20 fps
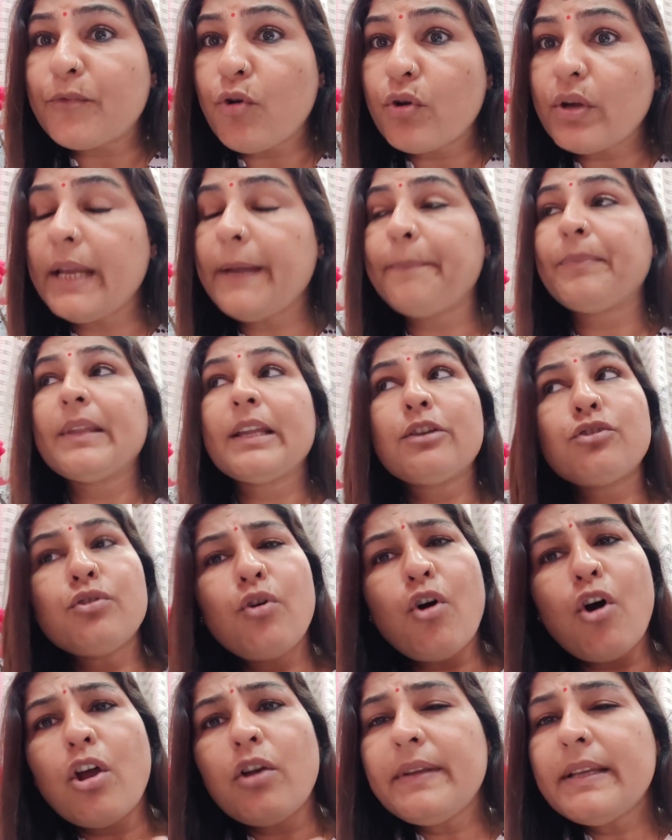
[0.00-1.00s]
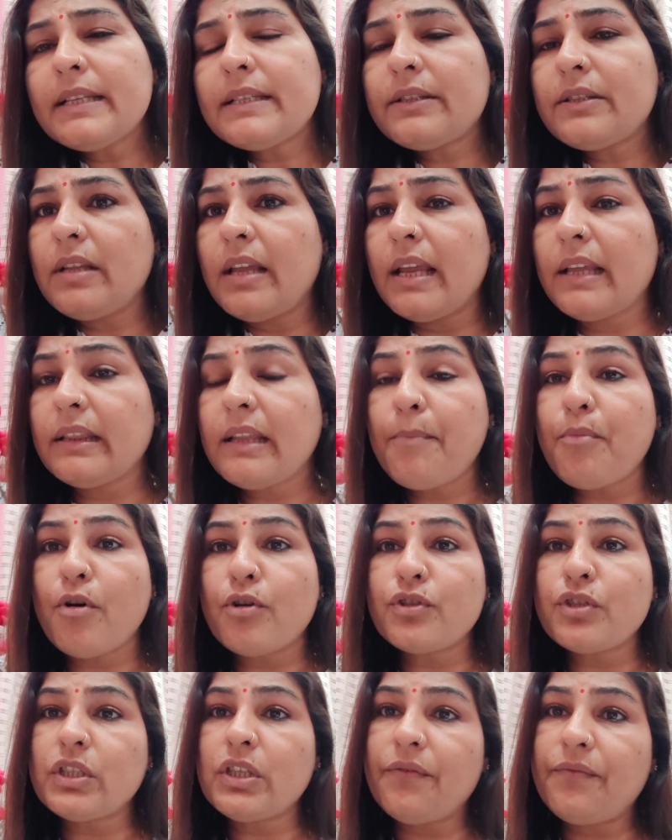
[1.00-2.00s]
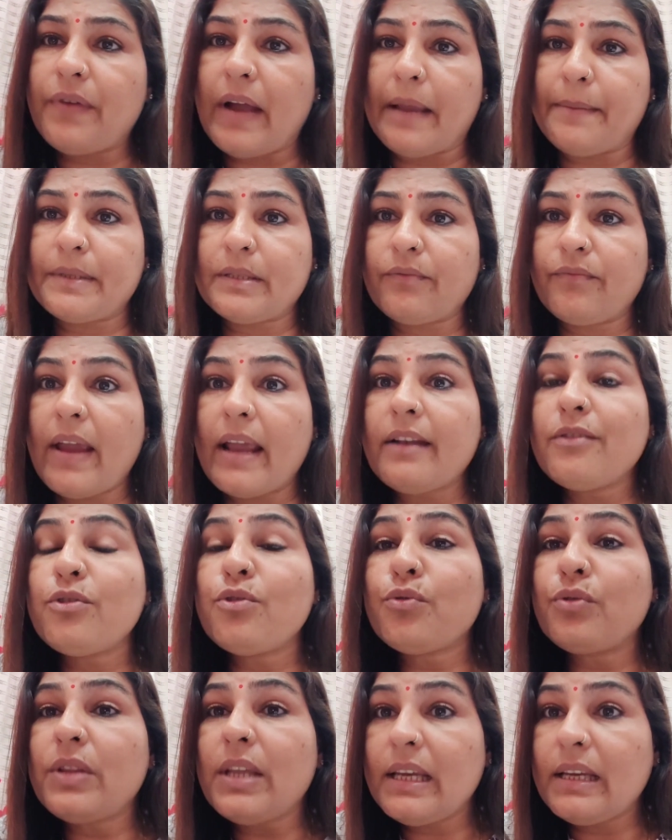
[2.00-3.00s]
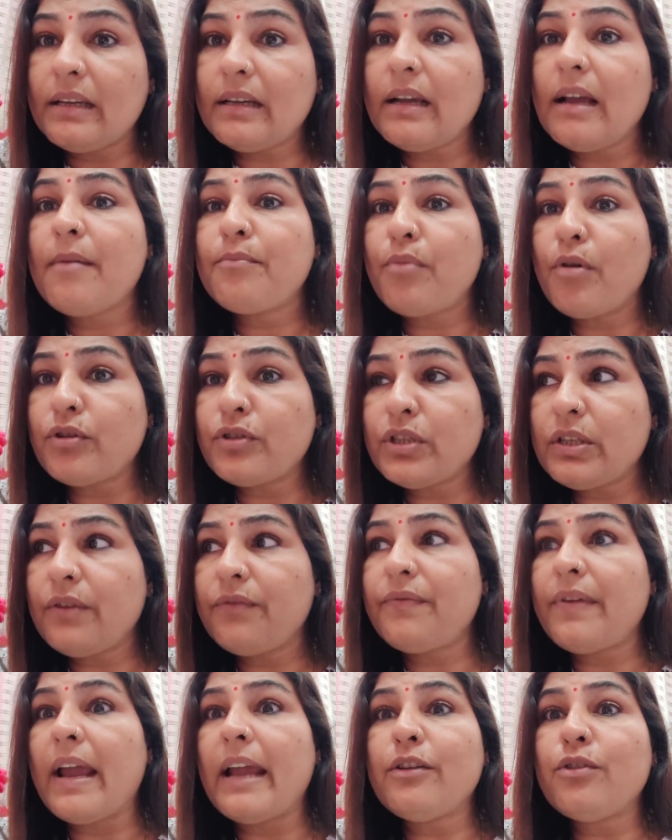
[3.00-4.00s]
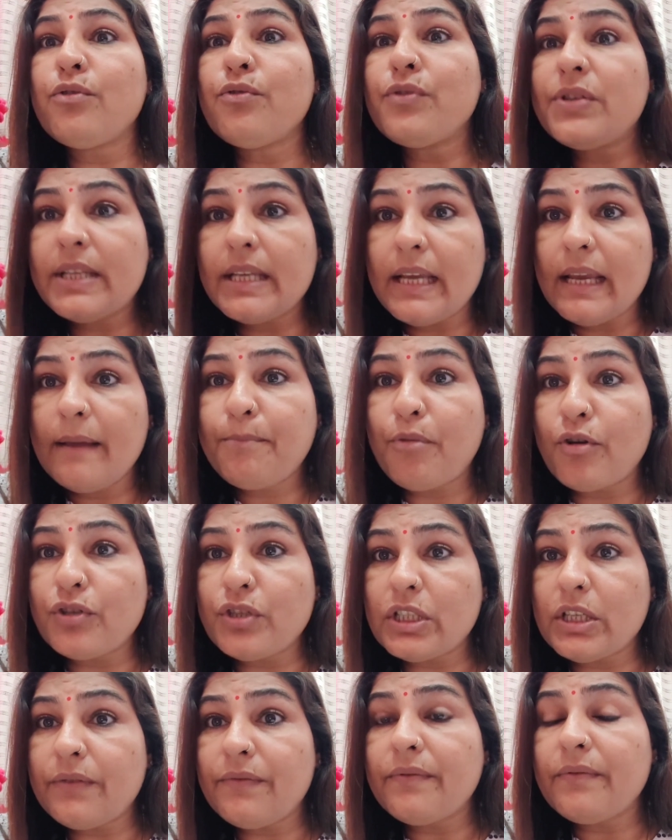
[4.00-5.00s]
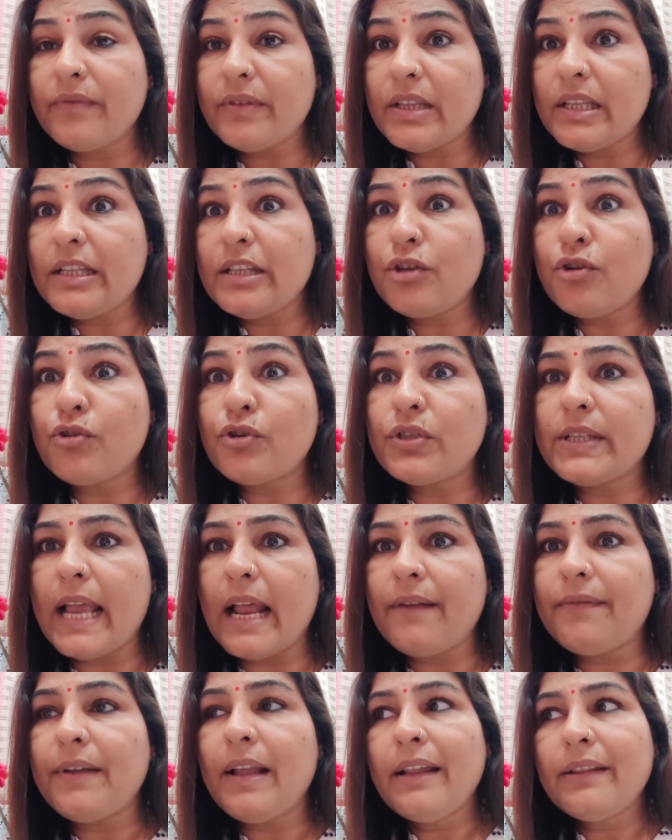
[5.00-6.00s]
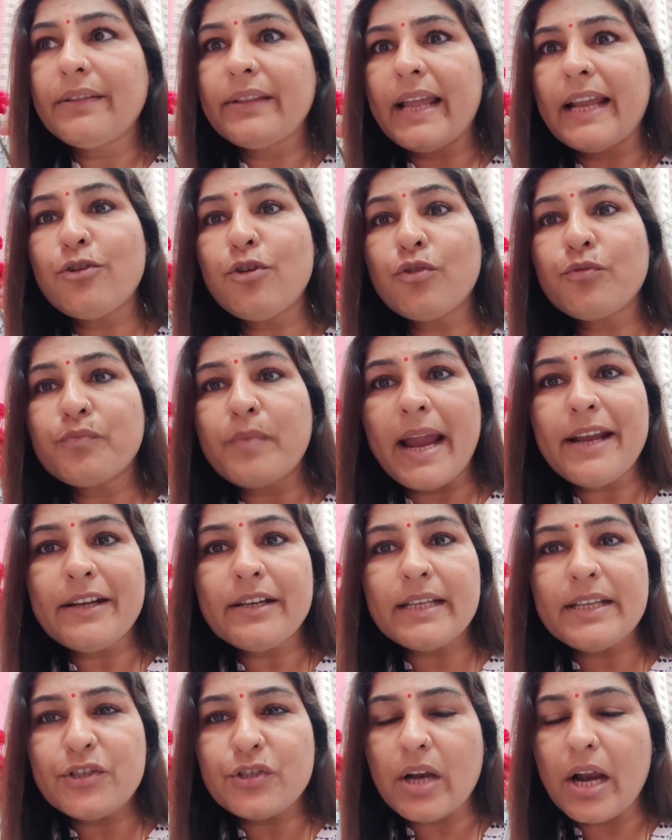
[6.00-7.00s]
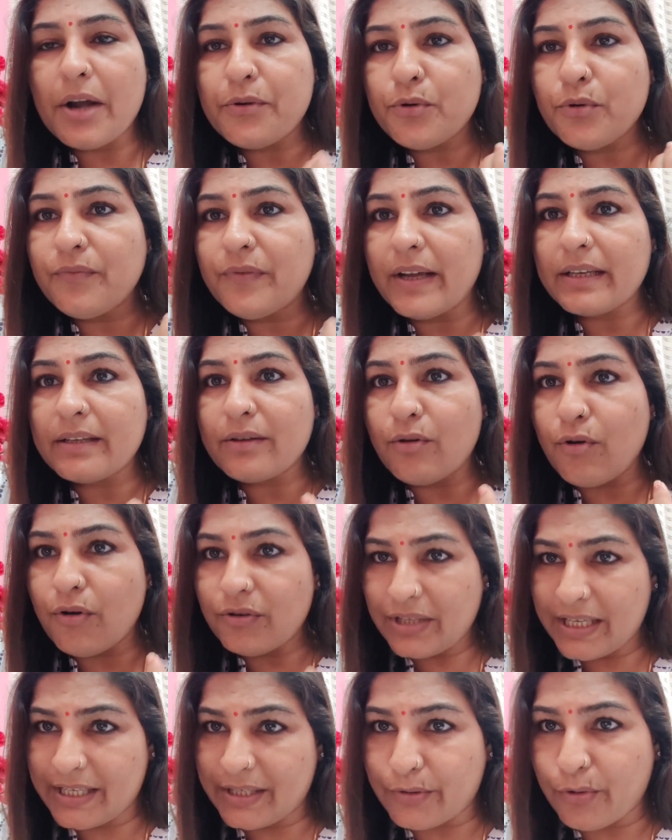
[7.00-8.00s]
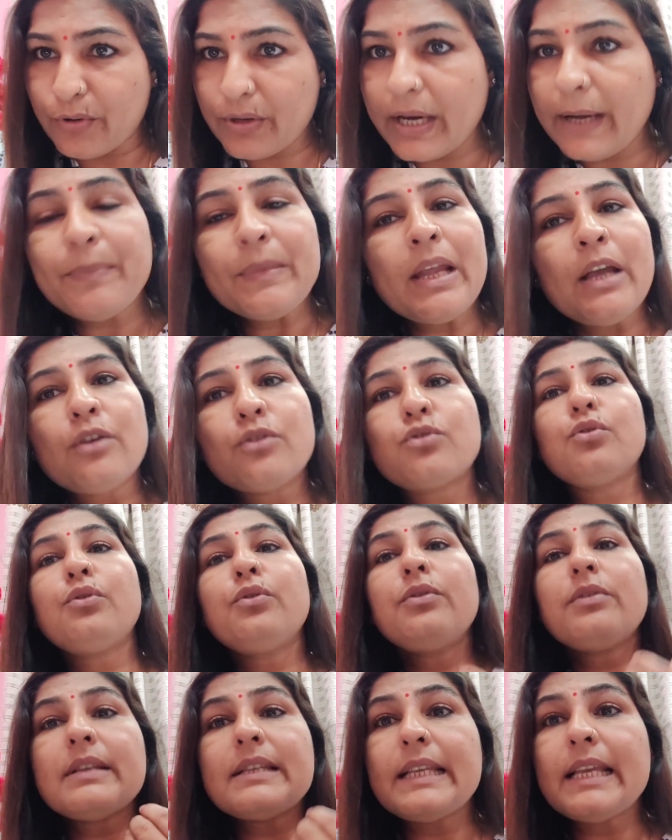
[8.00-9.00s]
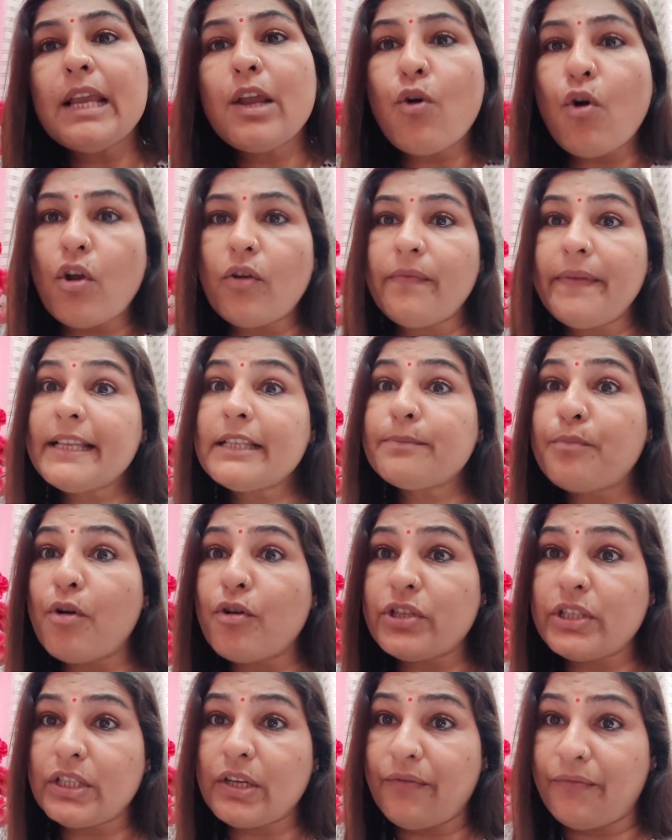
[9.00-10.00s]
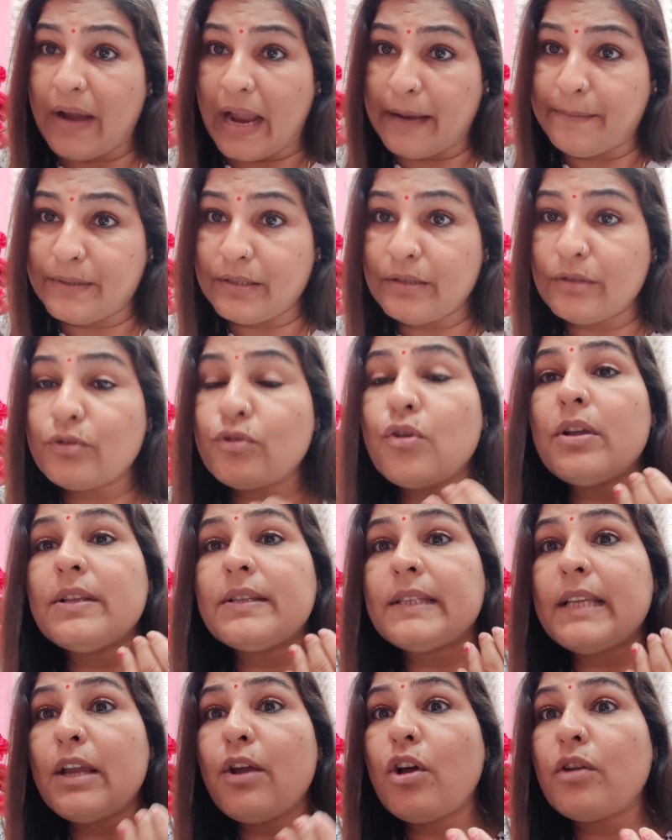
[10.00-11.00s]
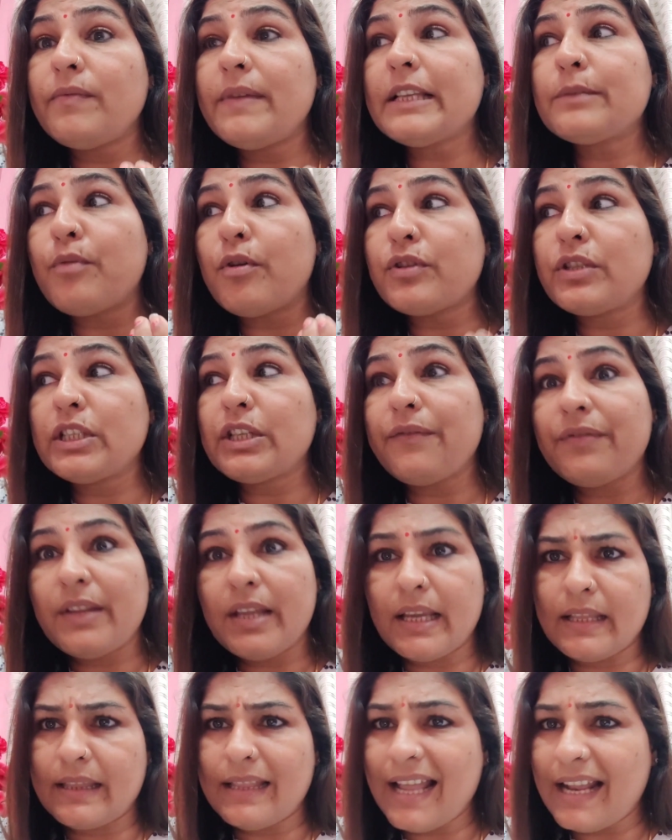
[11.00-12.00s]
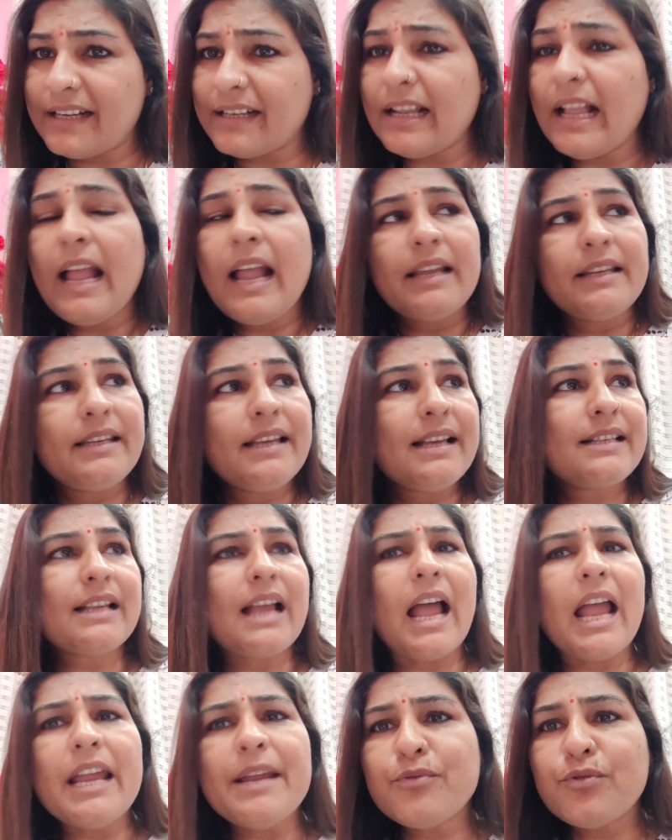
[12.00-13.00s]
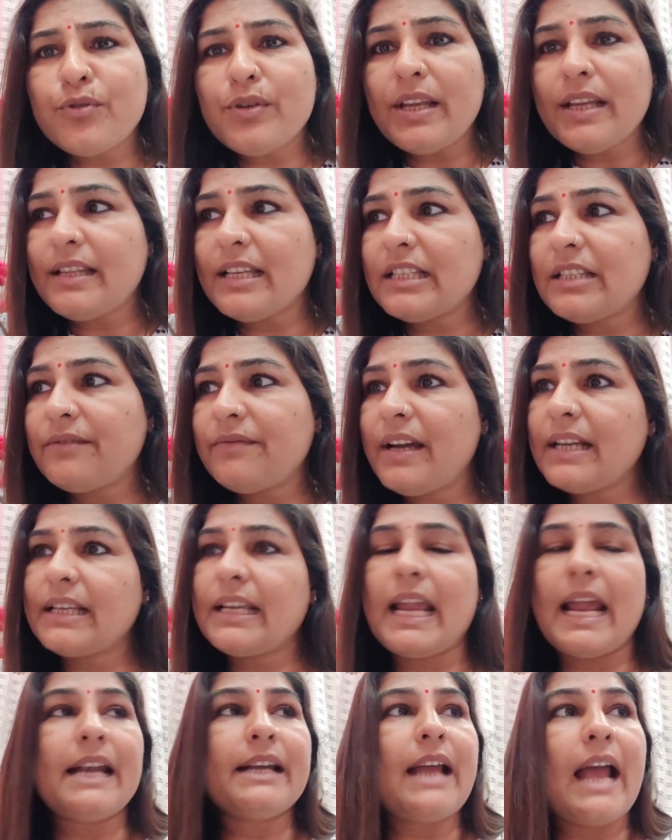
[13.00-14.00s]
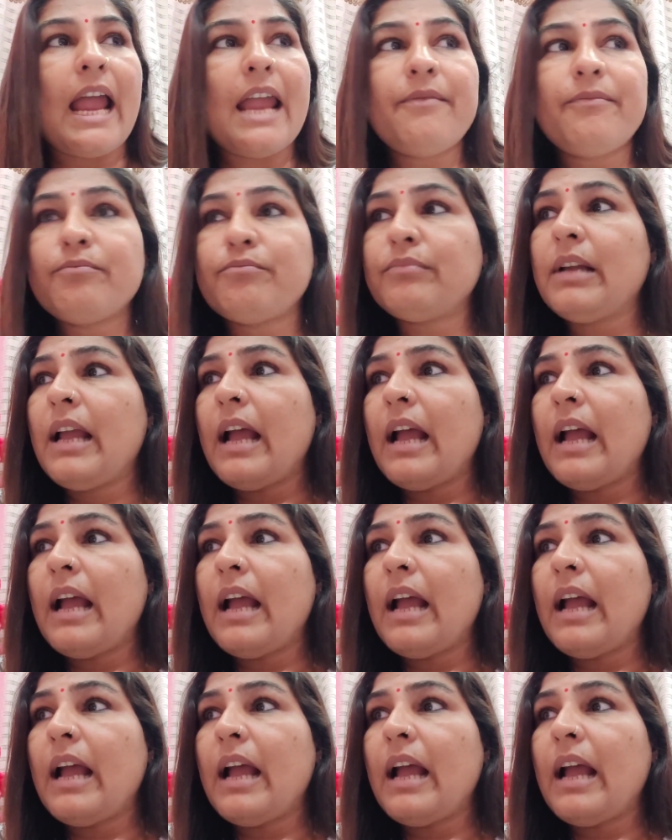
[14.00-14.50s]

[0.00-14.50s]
Okay, so always think the positive vibes. When you think positive, when you say positive within yourself, then your mind start to work on it. Okay, so say always positive vibes. So say always positive thing that yes, I am doing this work, and I'm